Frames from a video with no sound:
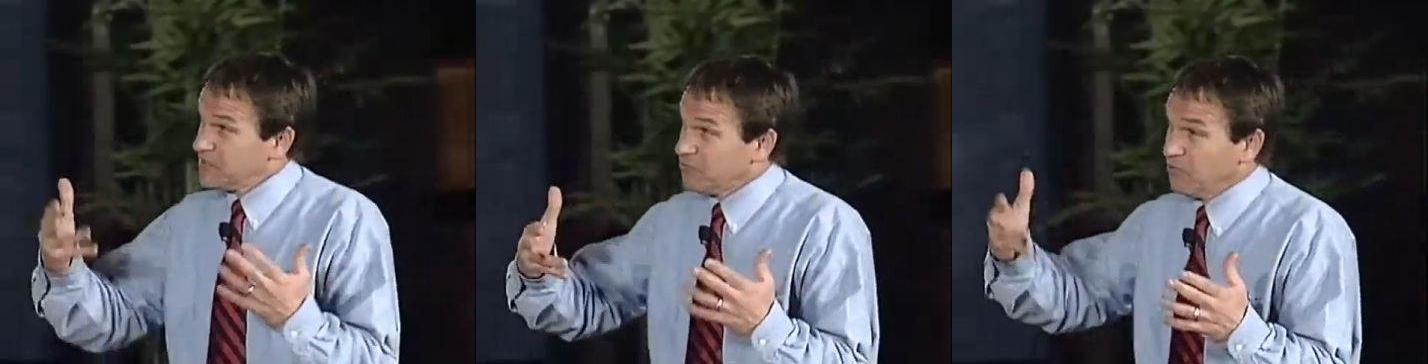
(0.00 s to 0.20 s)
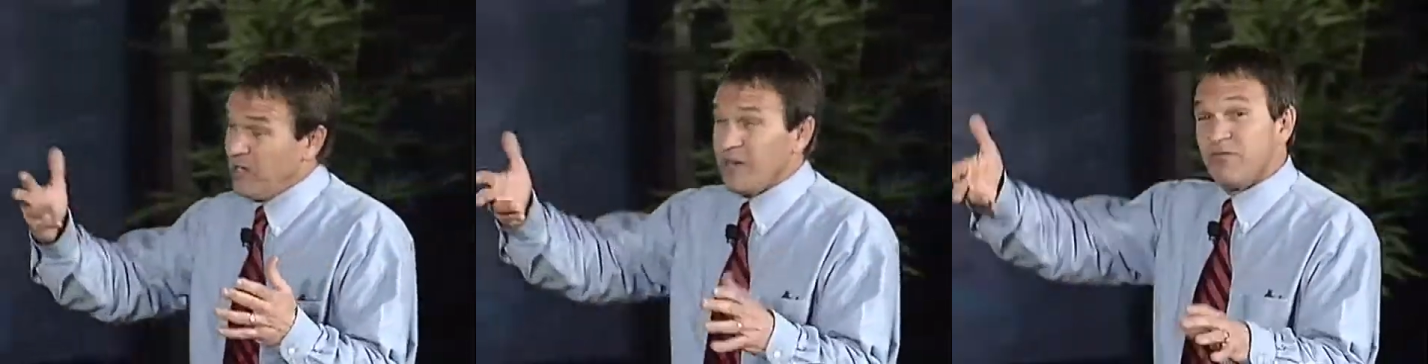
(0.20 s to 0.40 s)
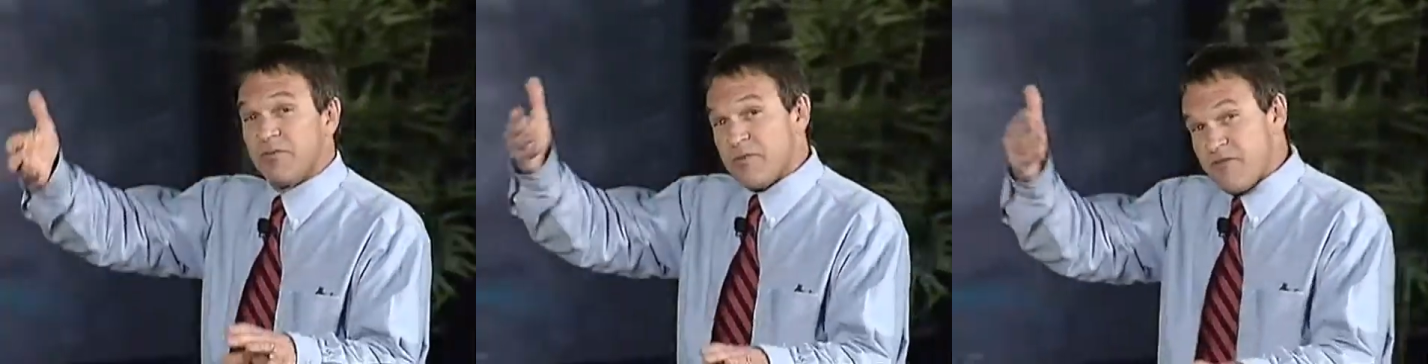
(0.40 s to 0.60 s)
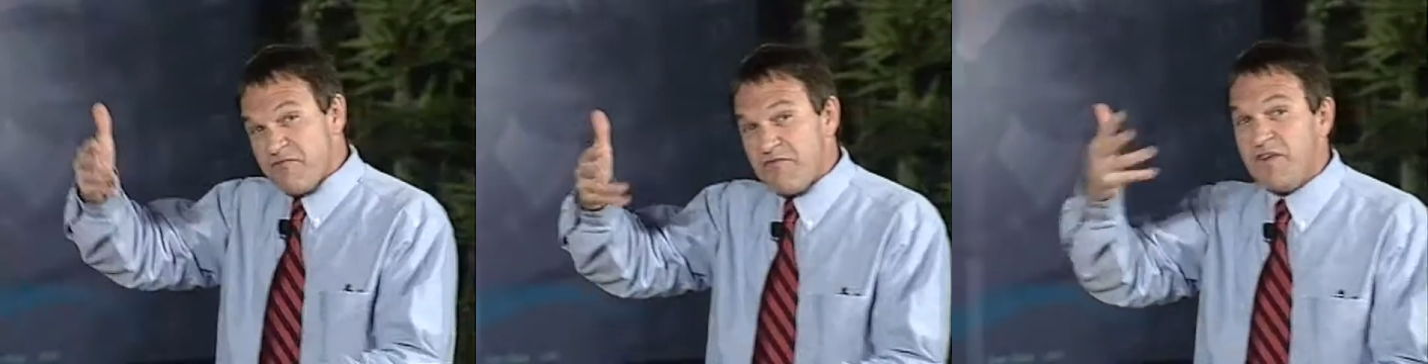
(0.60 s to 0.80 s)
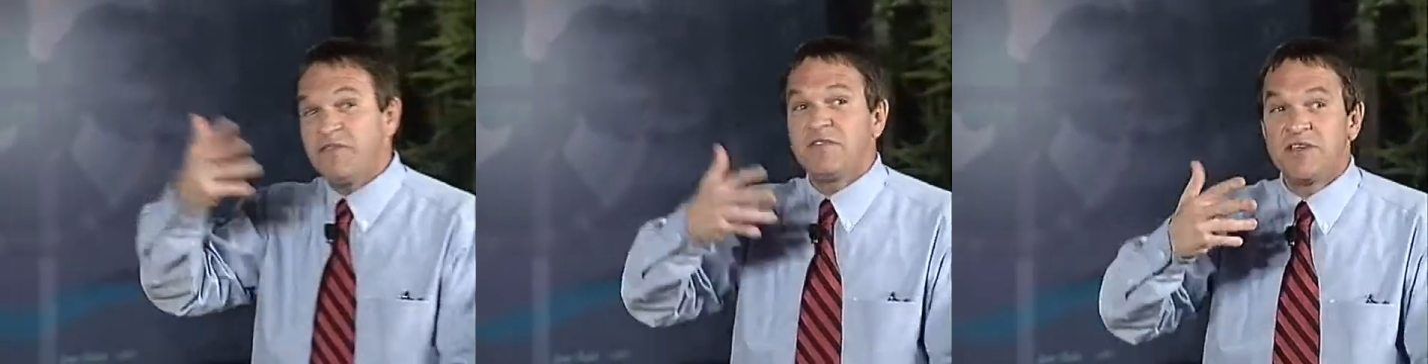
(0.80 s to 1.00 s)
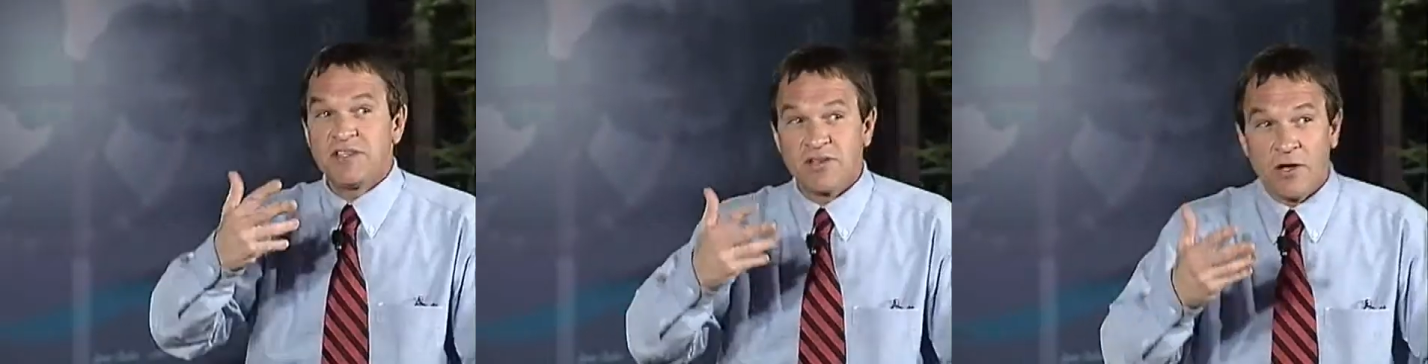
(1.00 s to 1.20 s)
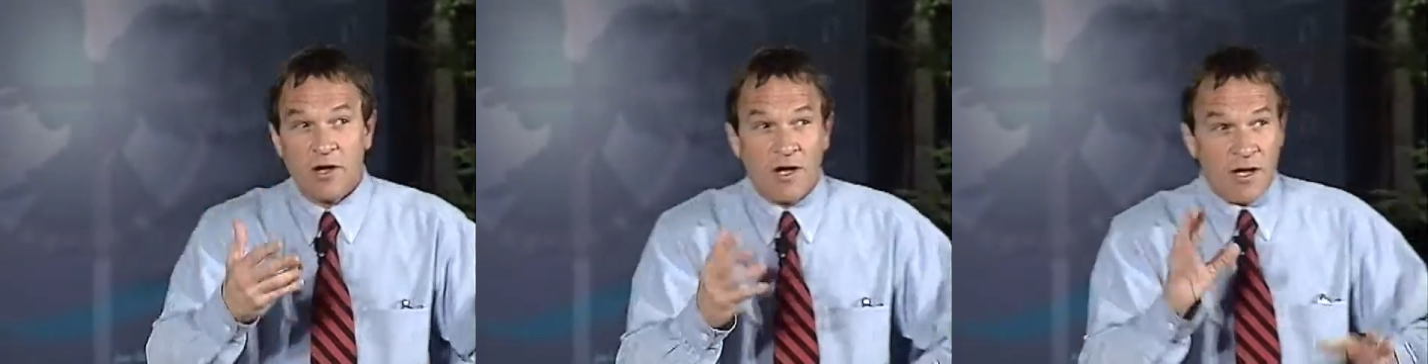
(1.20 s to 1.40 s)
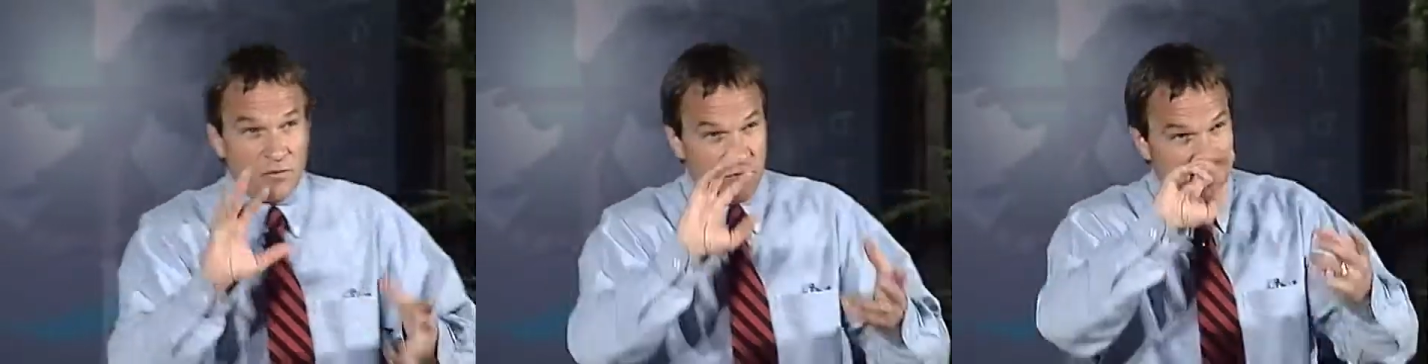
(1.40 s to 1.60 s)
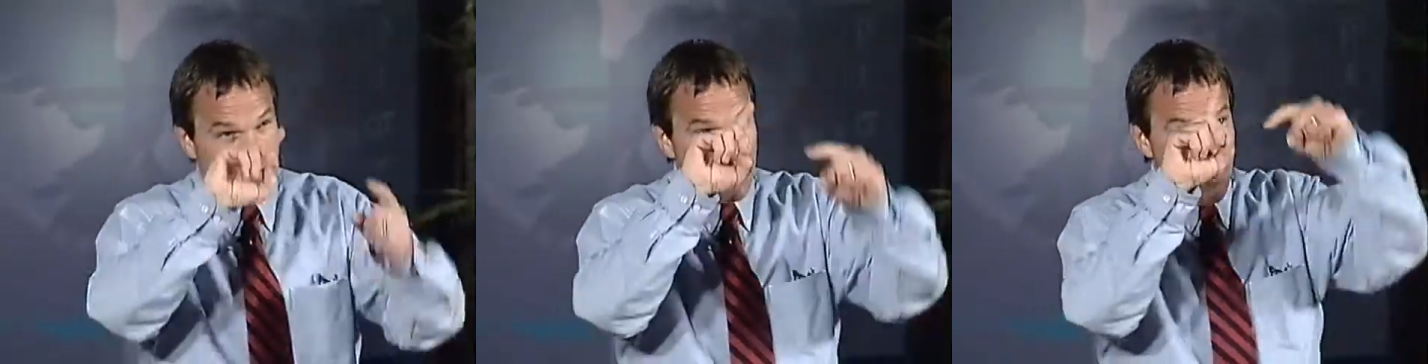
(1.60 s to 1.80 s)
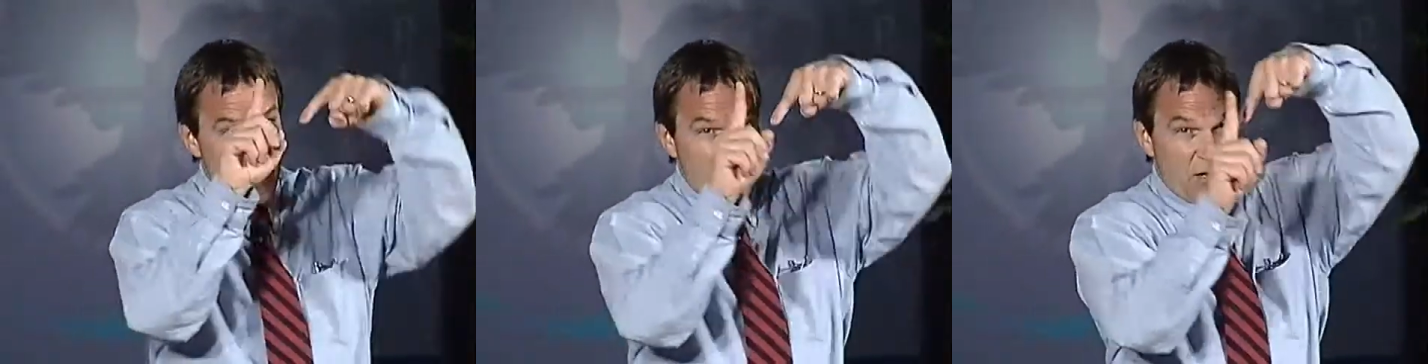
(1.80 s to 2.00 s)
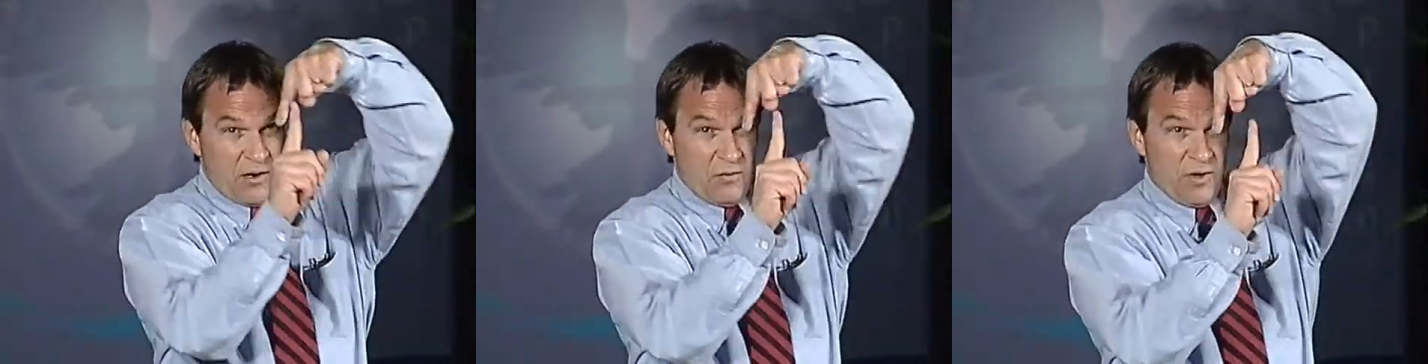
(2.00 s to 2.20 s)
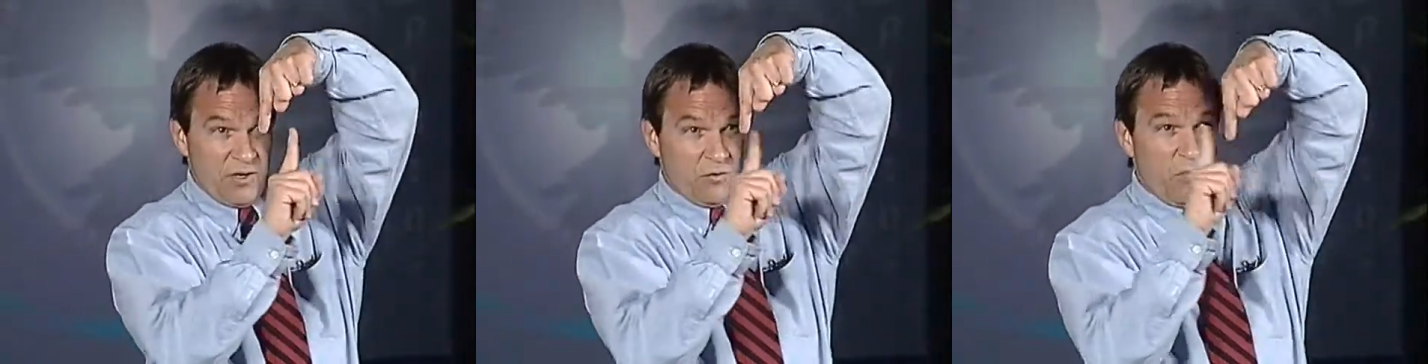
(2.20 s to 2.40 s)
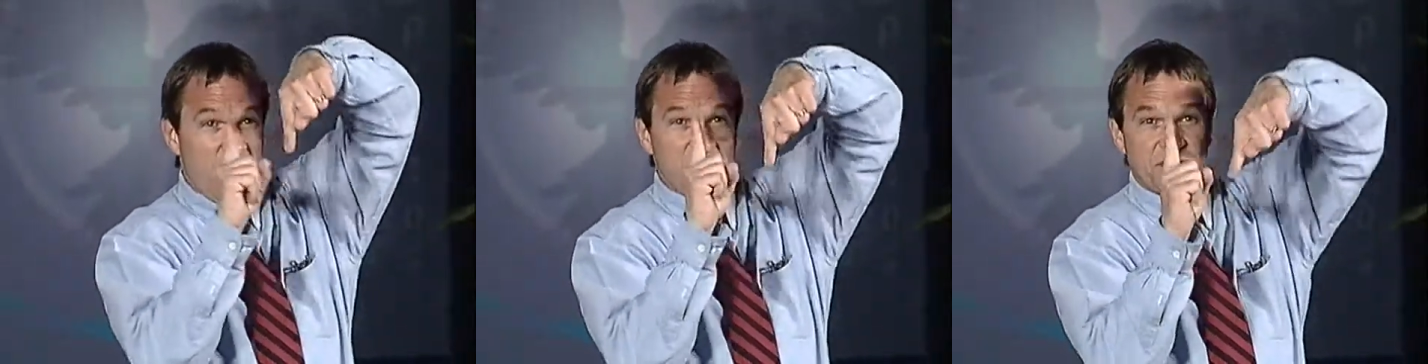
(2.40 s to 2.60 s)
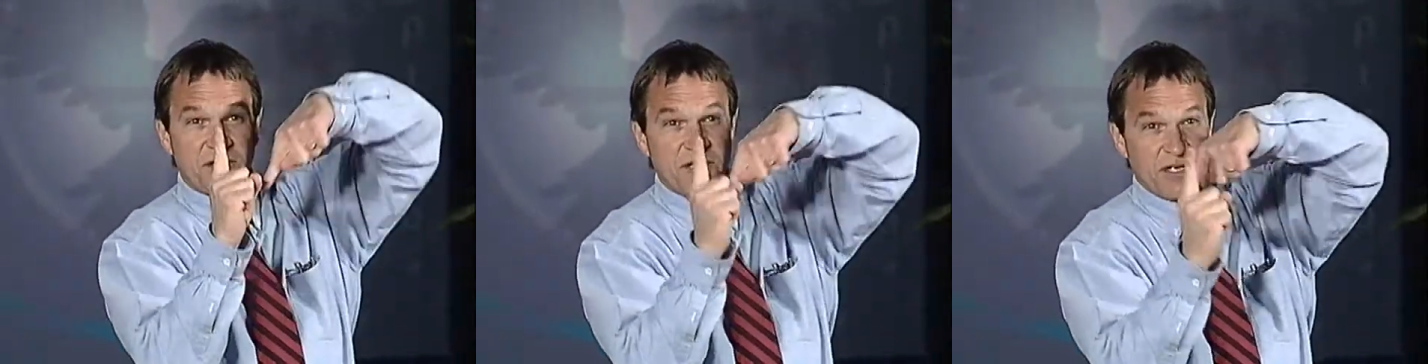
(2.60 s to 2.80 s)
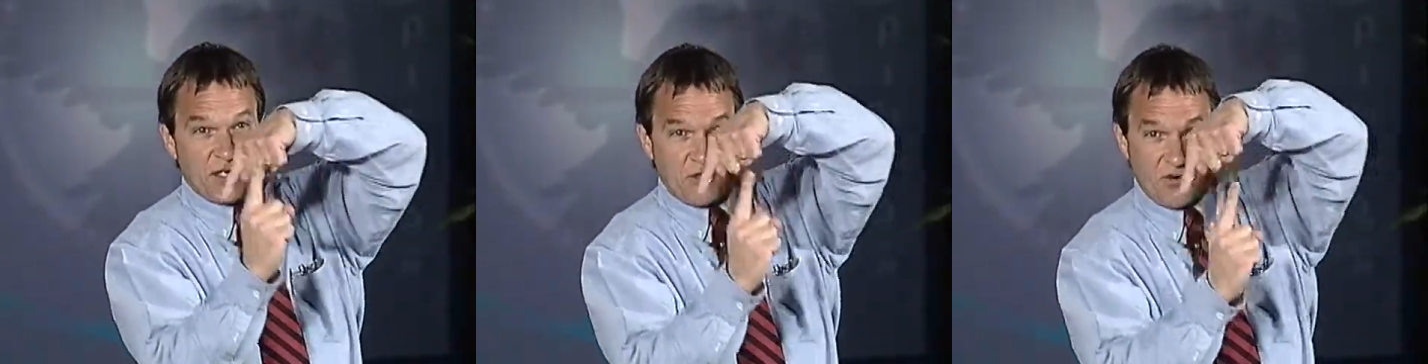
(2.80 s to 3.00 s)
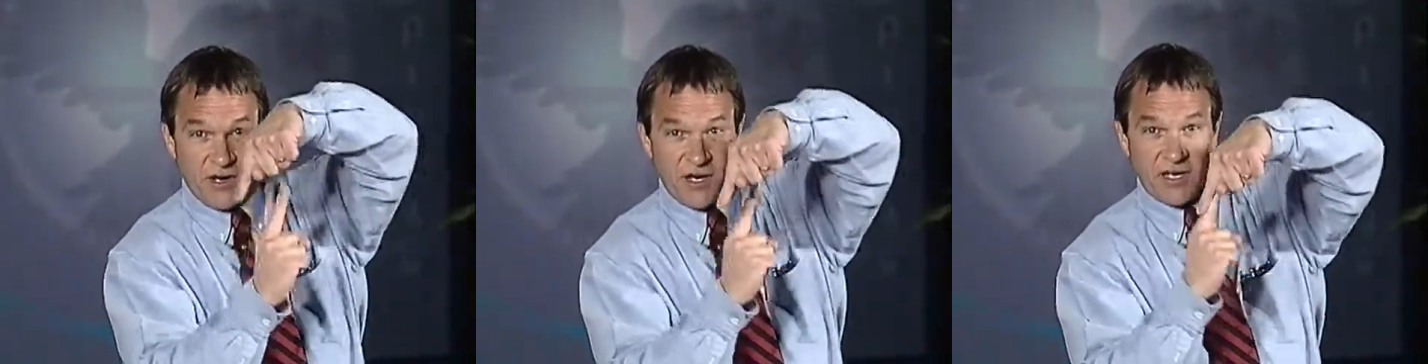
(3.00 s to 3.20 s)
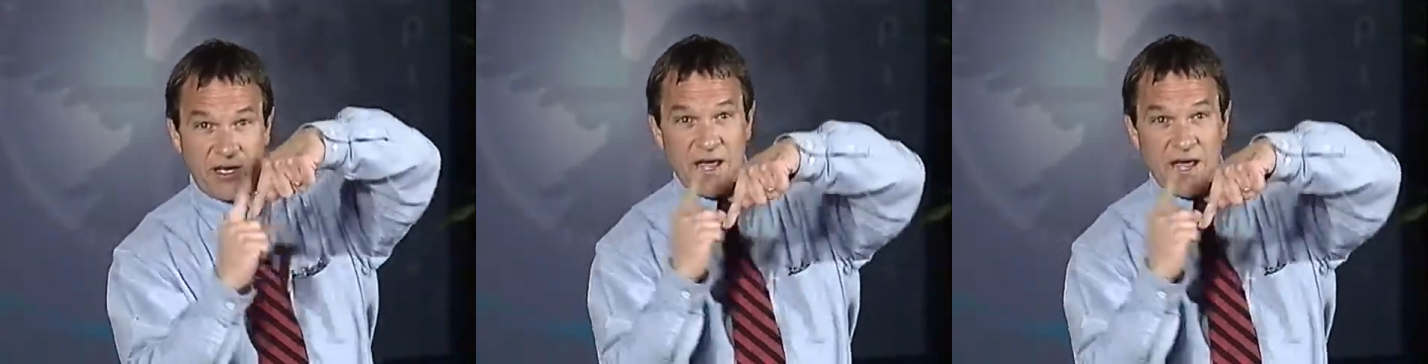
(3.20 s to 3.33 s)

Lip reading: really from the 50s on, when Watson and Crick